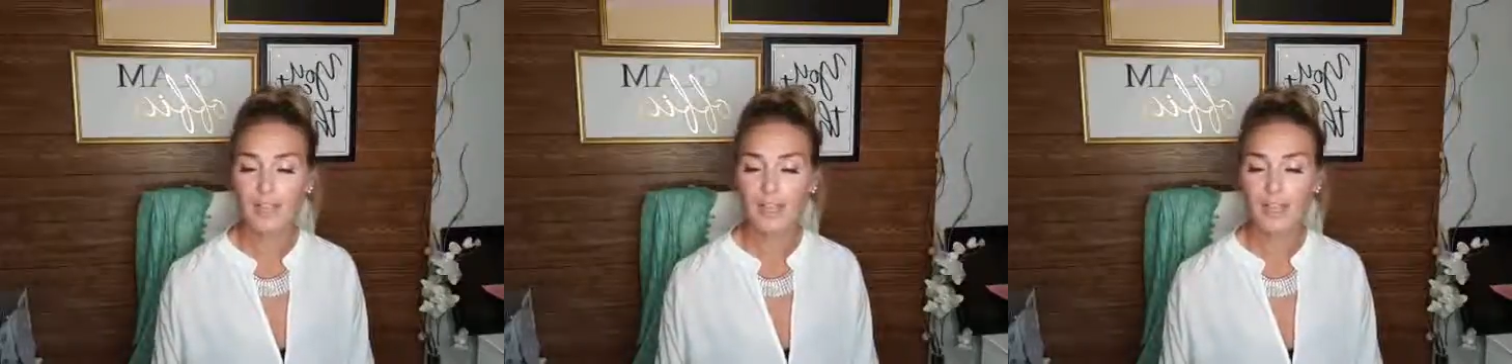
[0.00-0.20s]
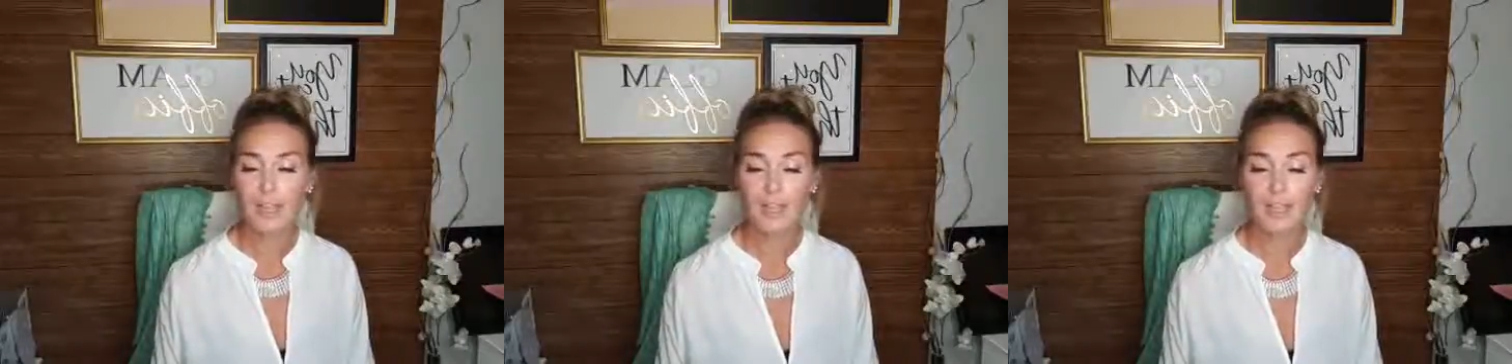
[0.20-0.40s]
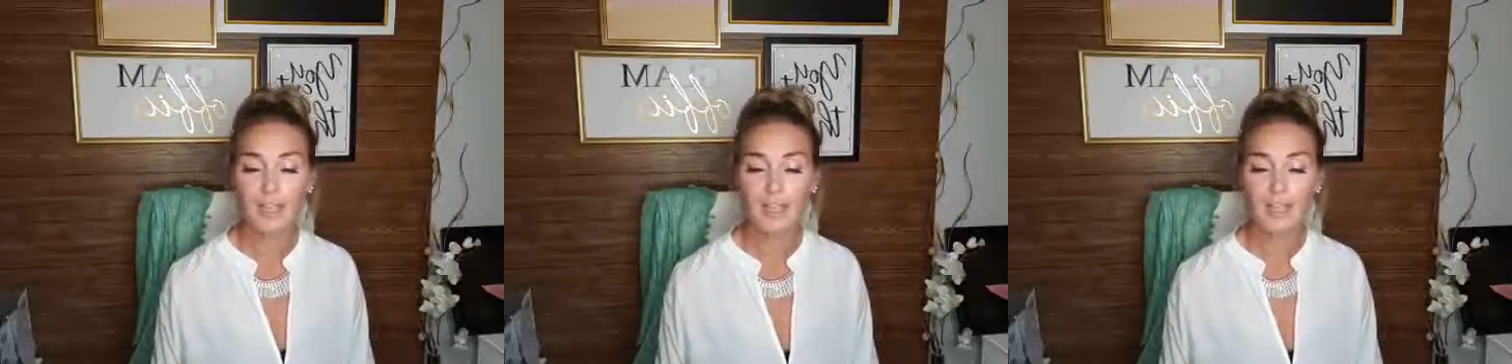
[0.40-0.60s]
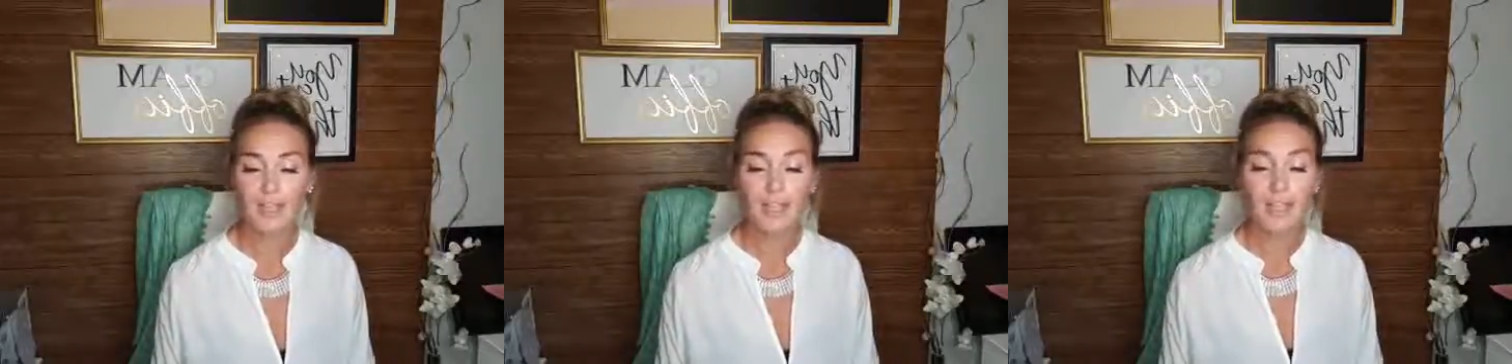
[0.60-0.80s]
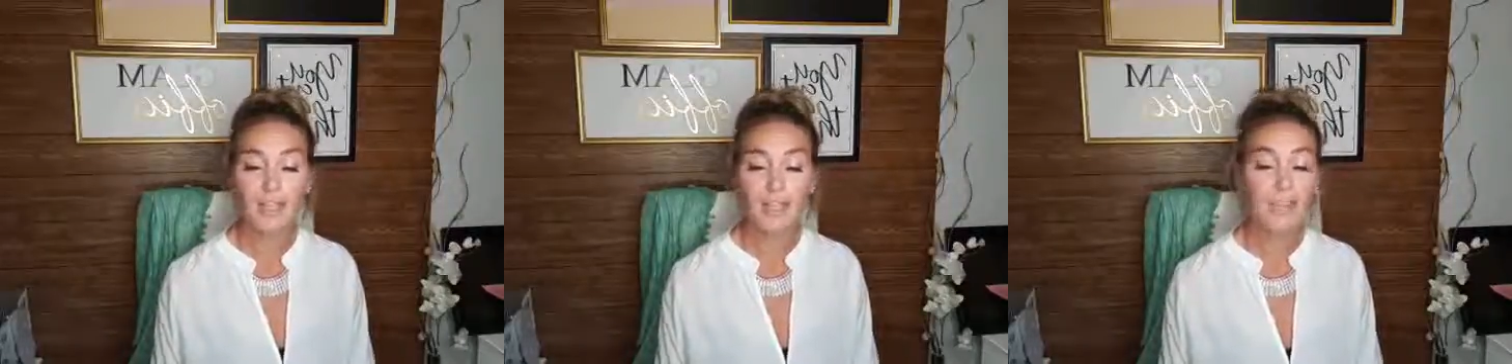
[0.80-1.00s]
is that
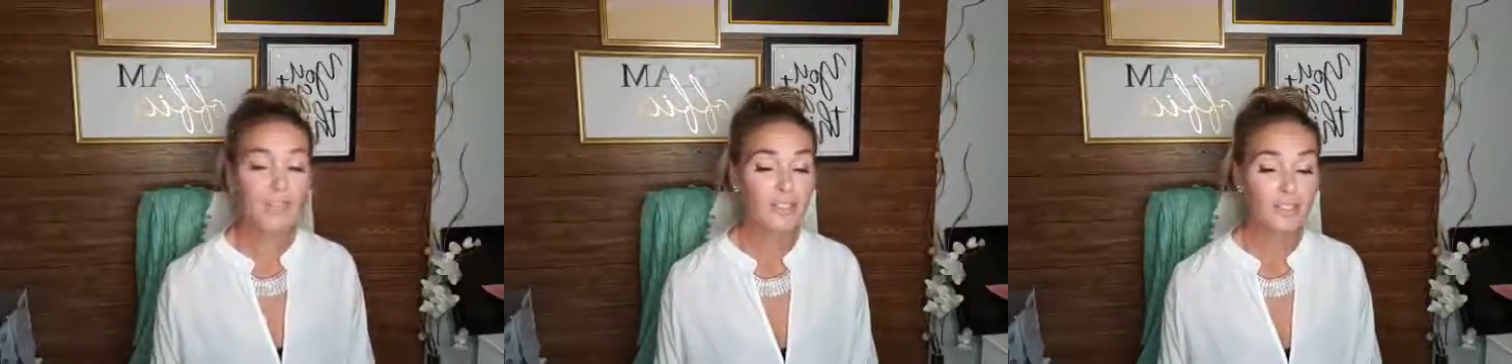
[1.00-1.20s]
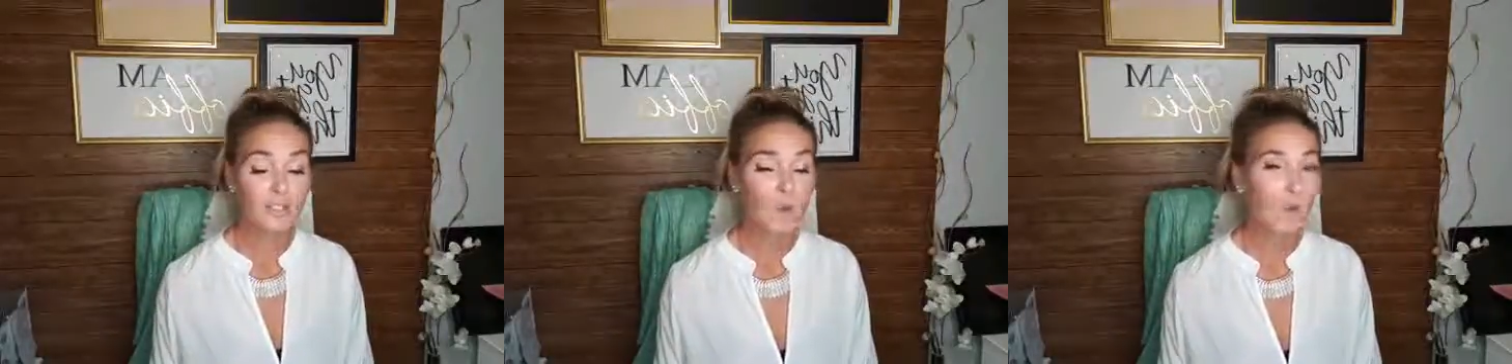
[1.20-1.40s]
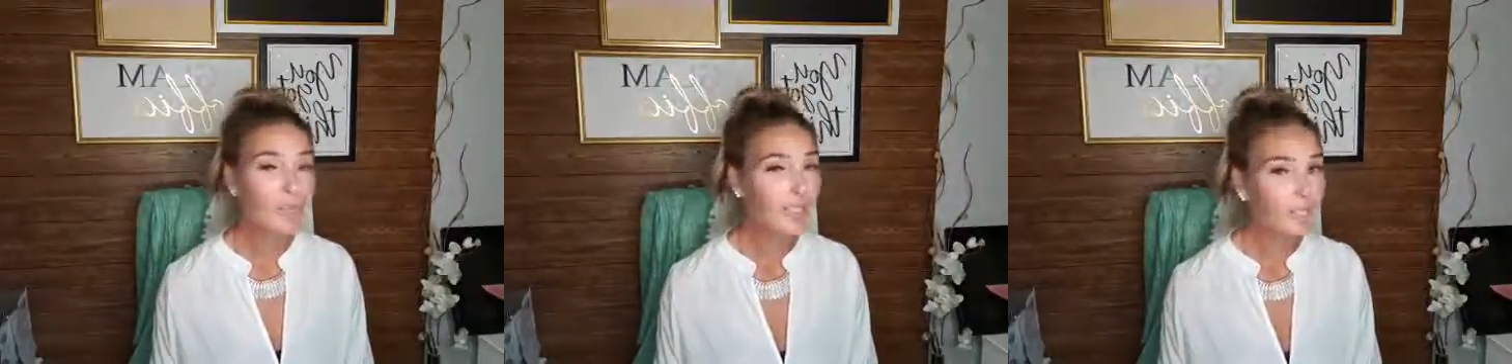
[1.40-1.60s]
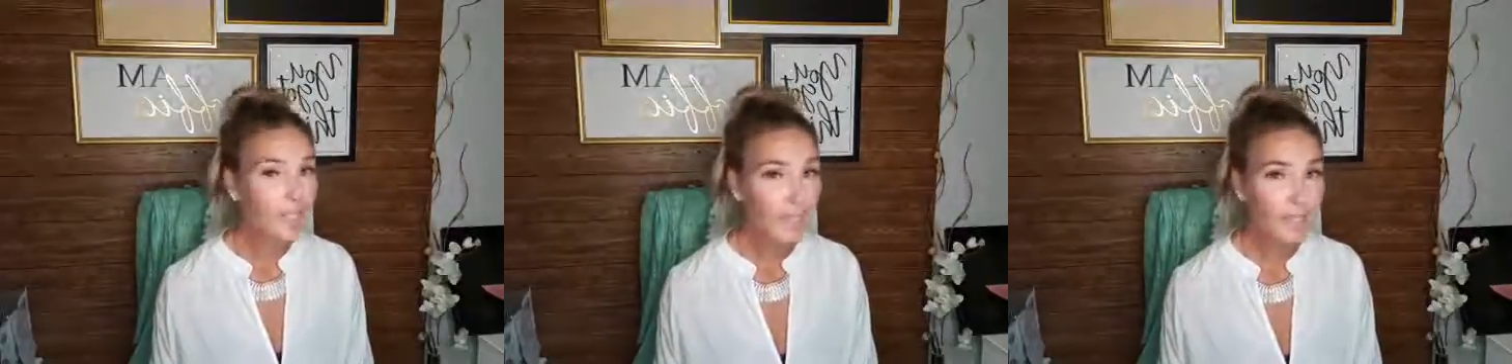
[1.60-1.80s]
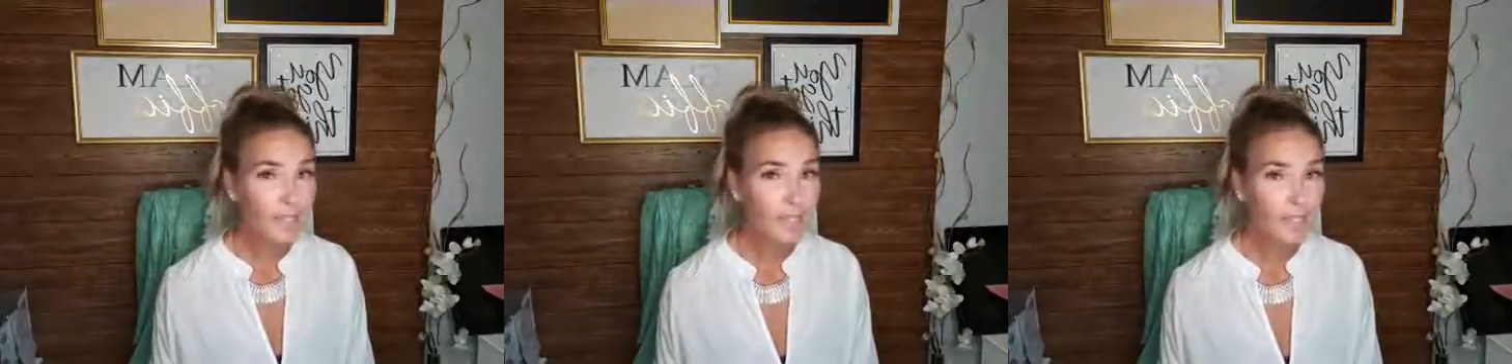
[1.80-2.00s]
yes, only
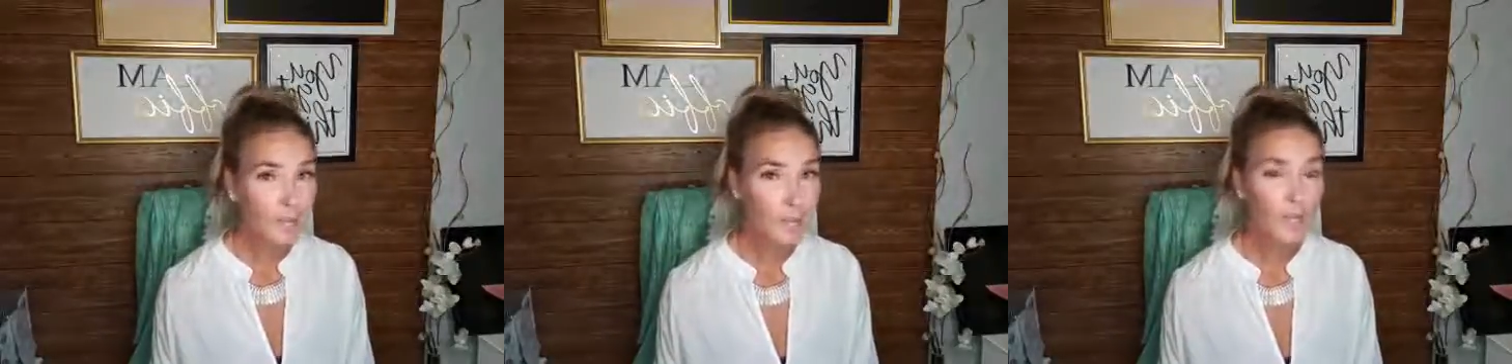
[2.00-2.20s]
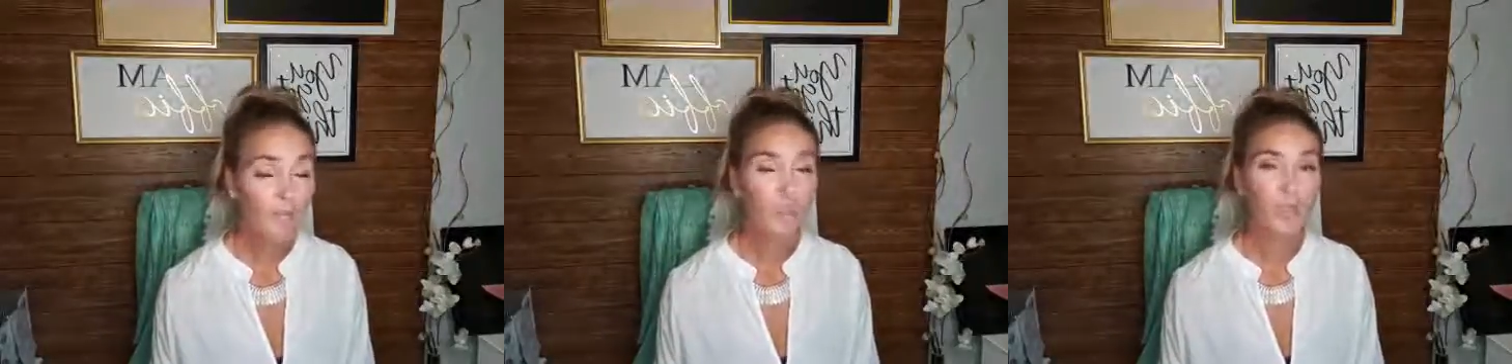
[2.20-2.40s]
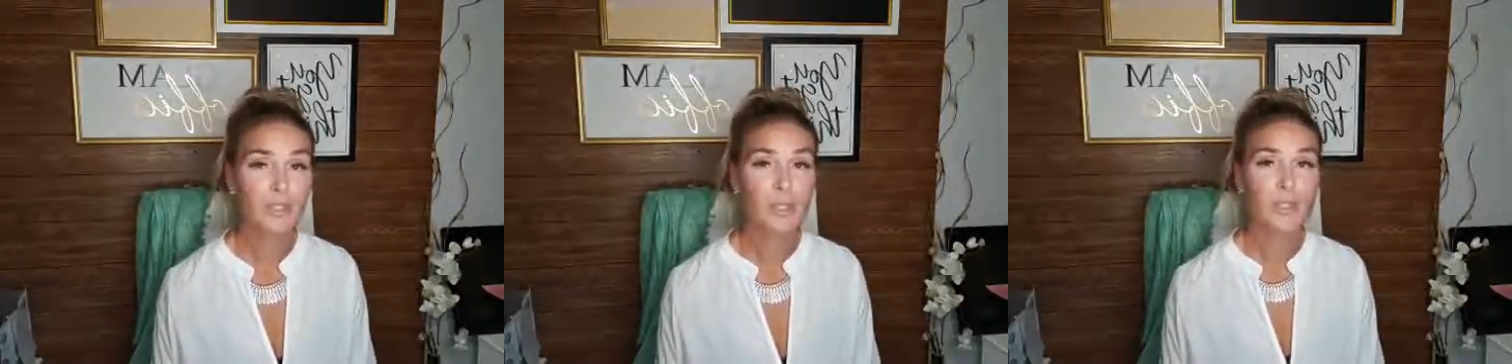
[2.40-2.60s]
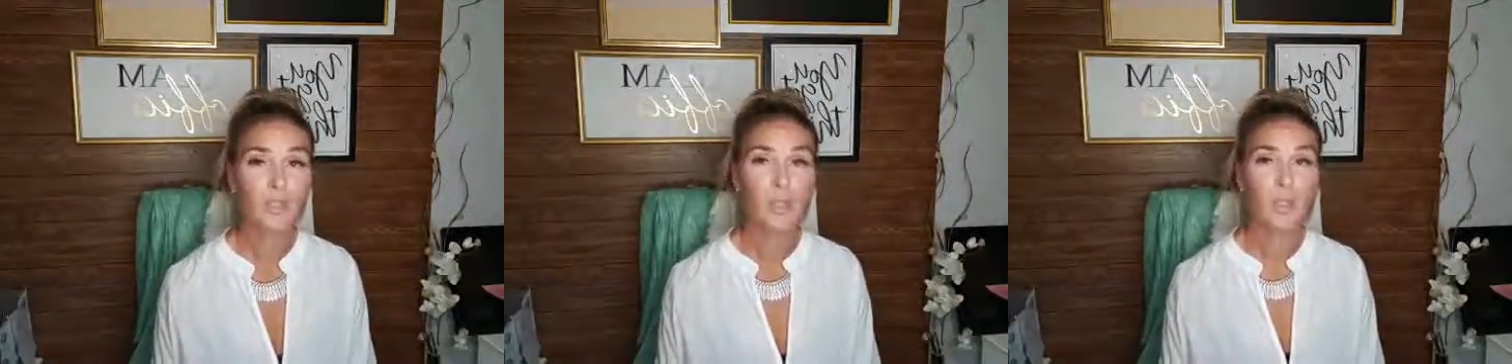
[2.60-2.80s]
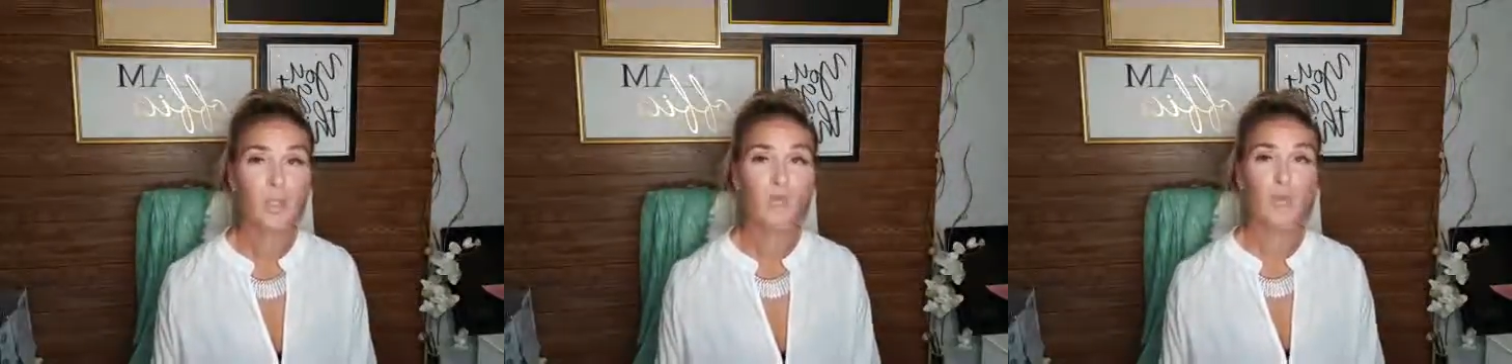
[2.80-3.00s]
10 to 20%
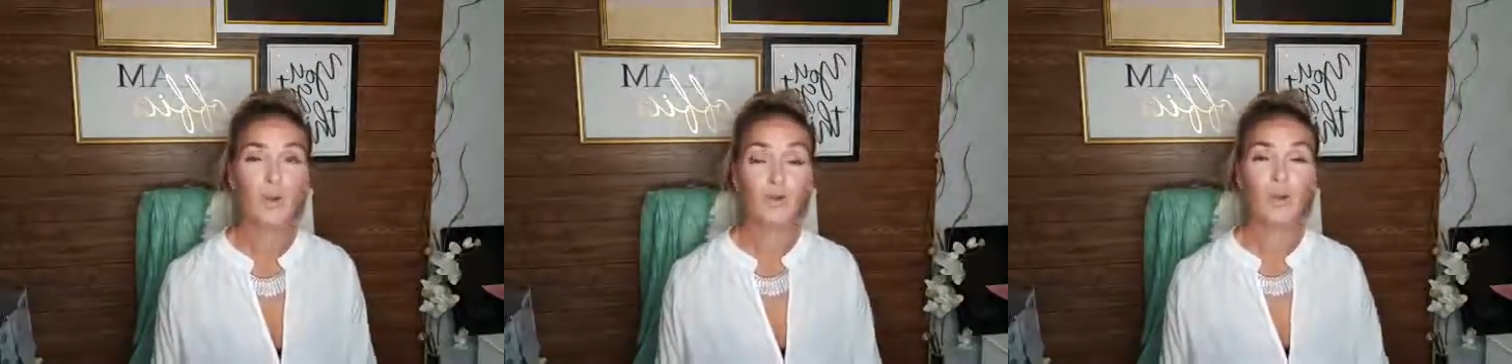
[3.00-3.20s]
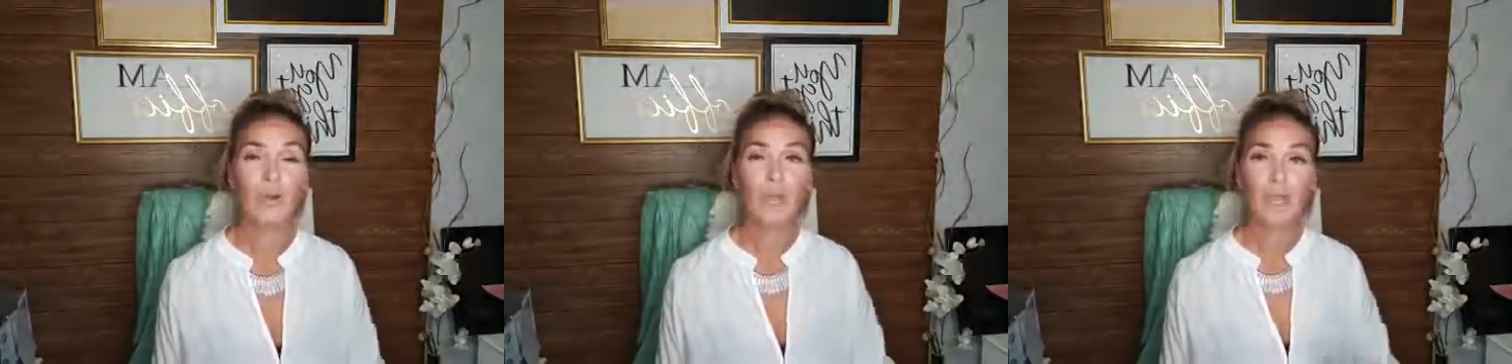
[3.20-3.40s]
of people